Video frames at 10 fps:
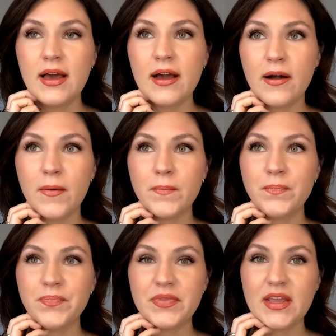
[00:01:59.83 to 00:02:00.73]

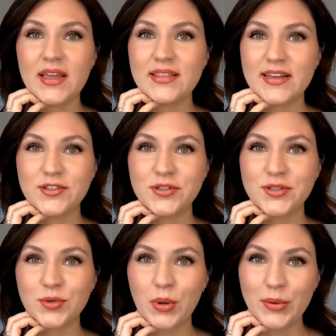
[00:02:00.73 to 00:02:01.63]
Um, and that's
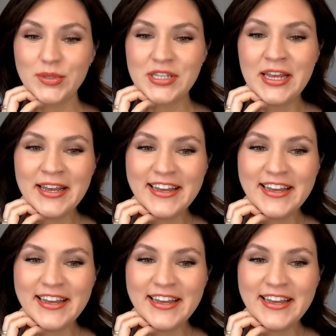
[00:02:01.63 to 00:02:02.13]
just gross.